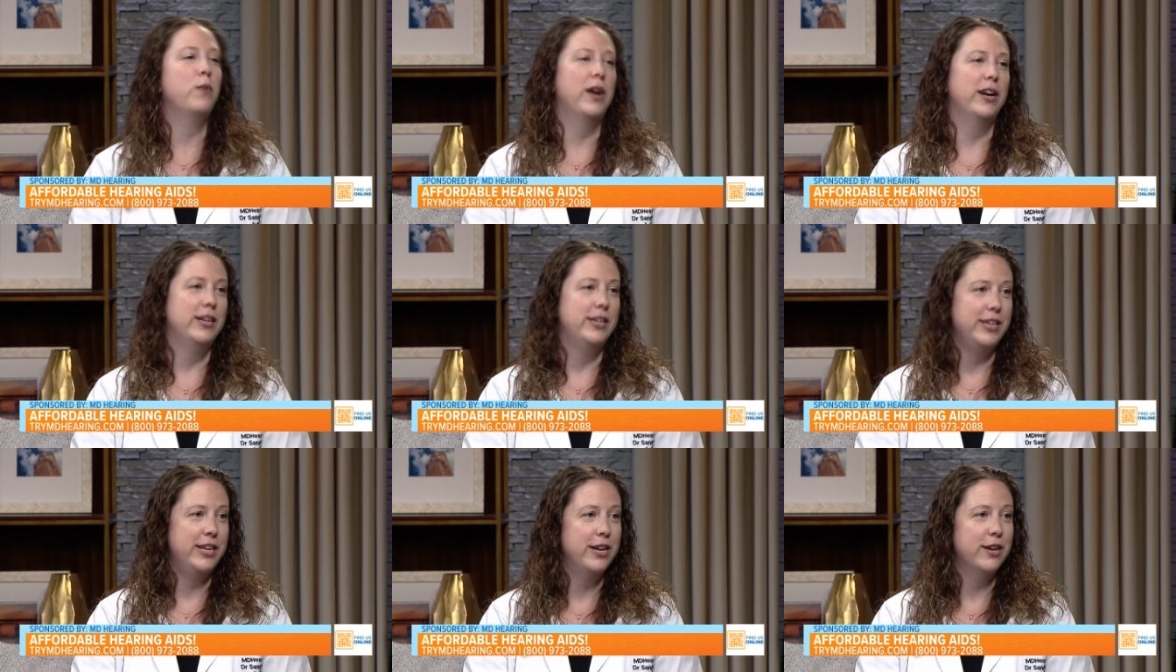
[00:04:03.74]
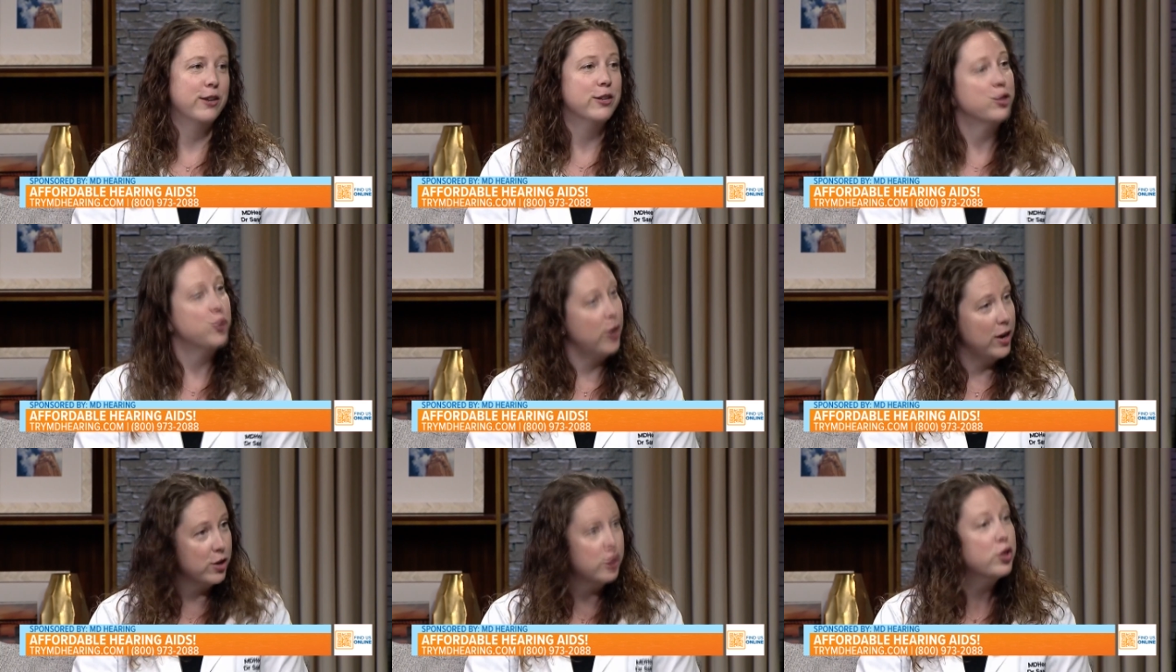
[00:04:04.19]
wanted to hear his
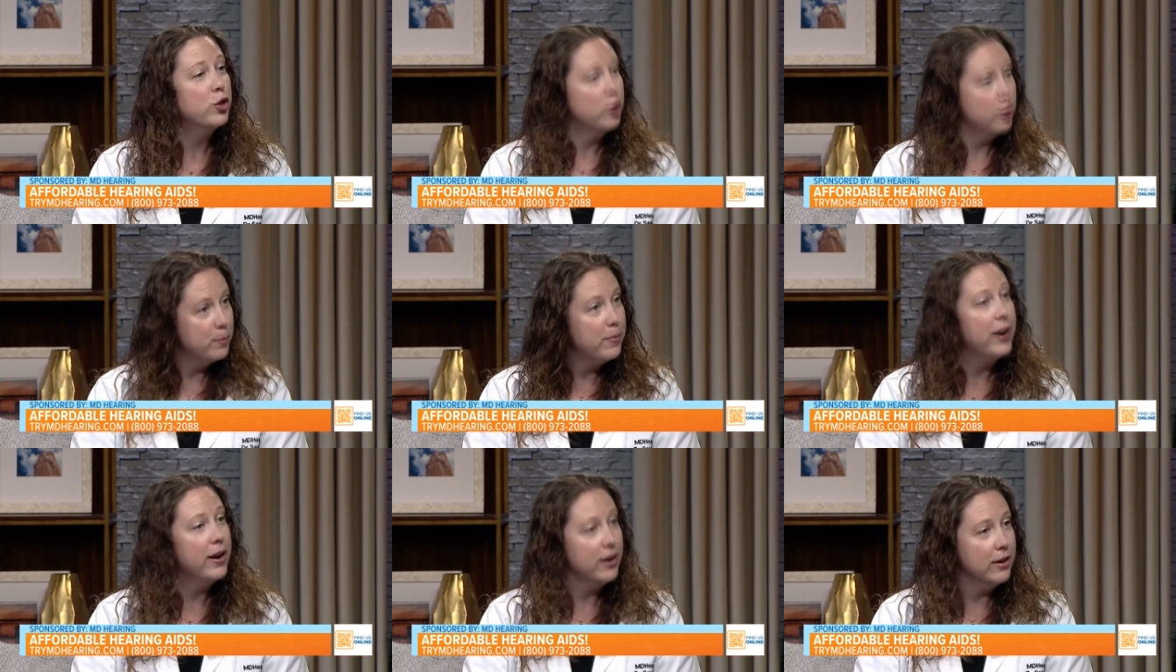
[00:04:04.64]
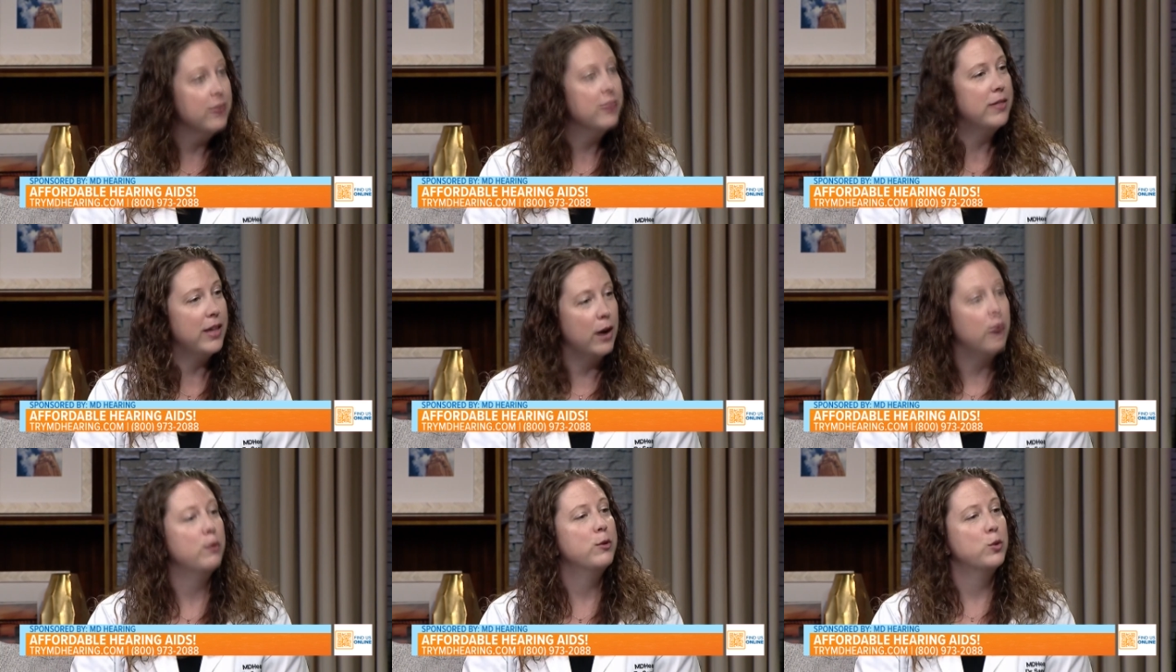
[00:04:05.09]
grandchildren better.
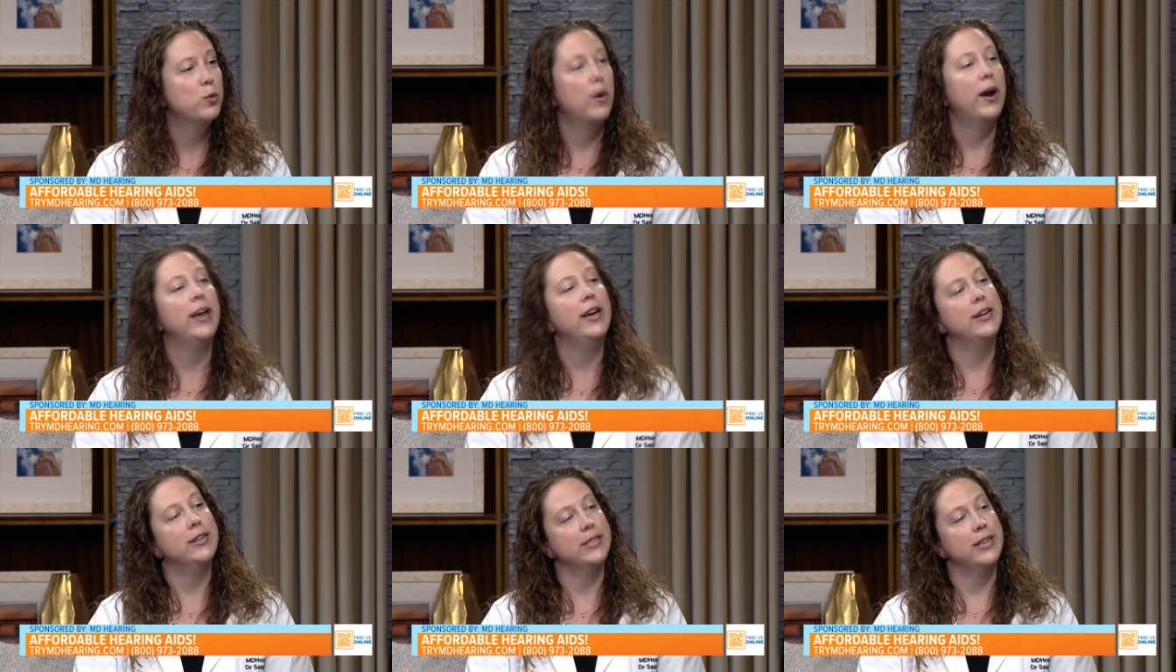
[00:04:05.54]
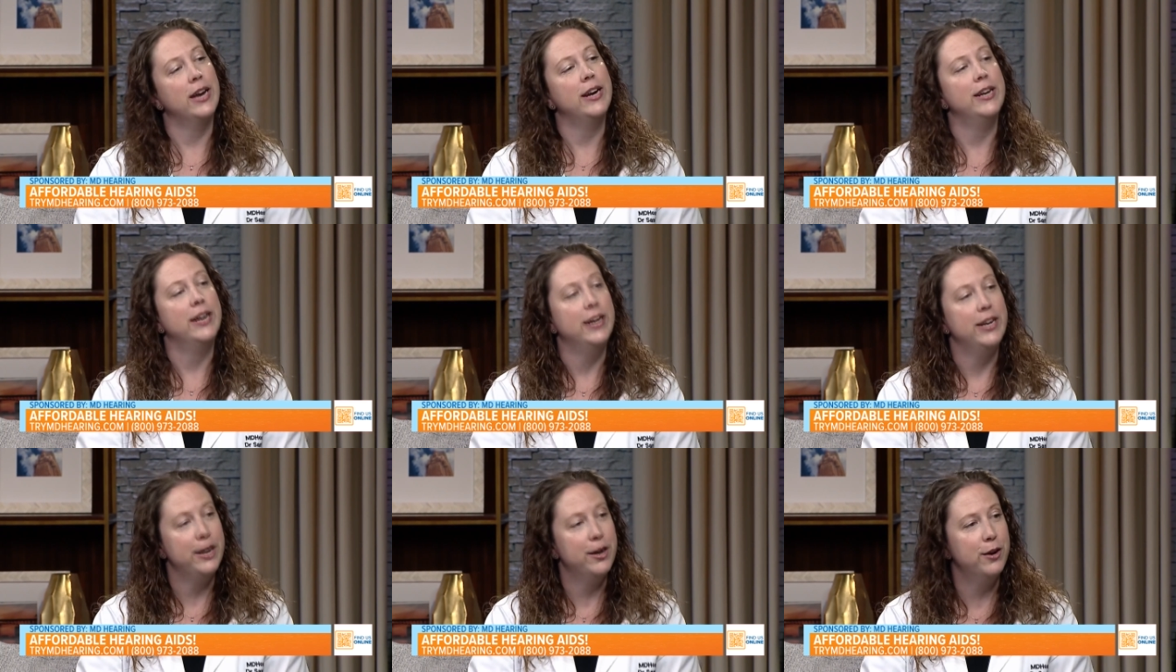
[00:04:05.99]
That was why he decided
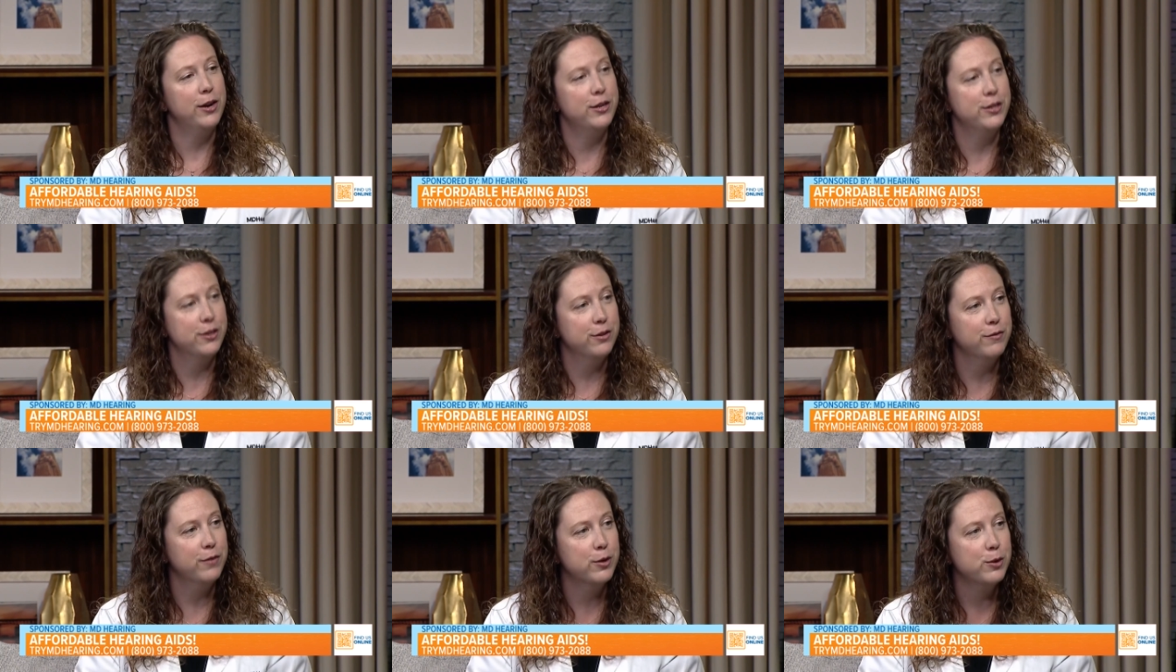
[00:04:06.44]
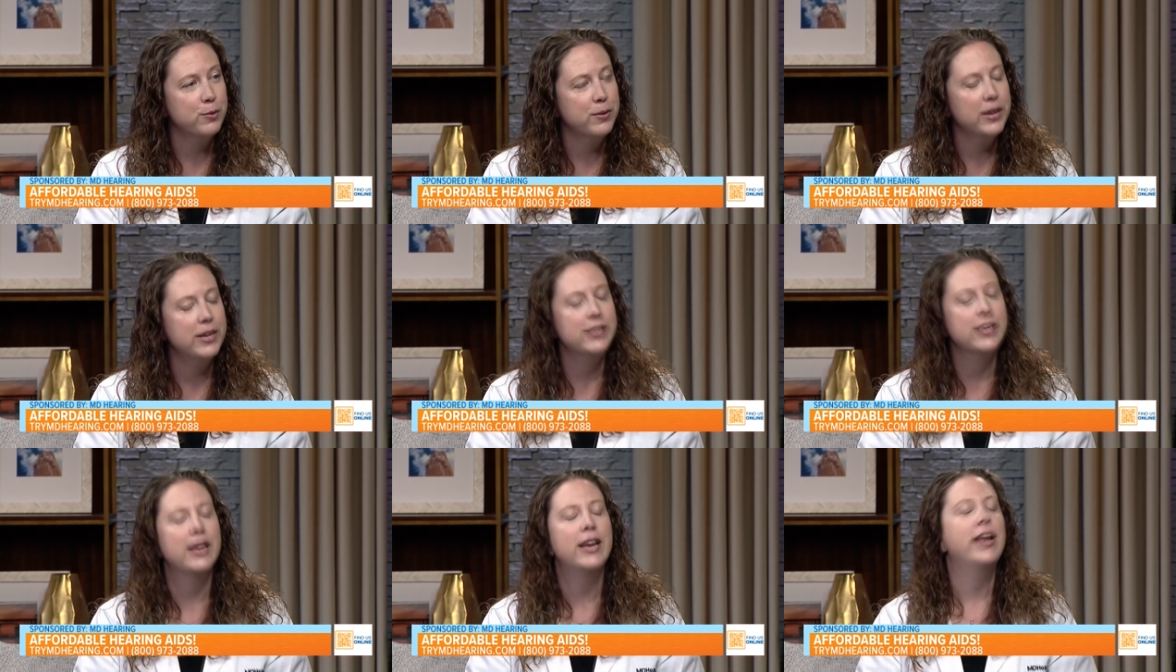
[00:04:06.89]
to get hearing aids in the first
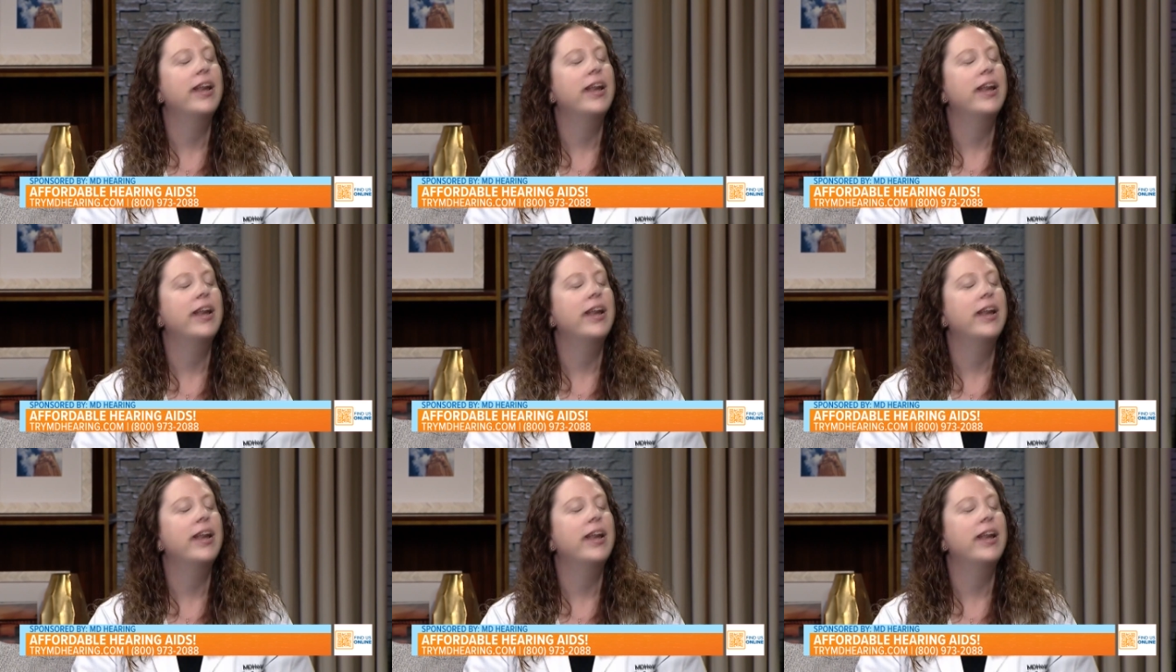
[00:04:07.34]
place.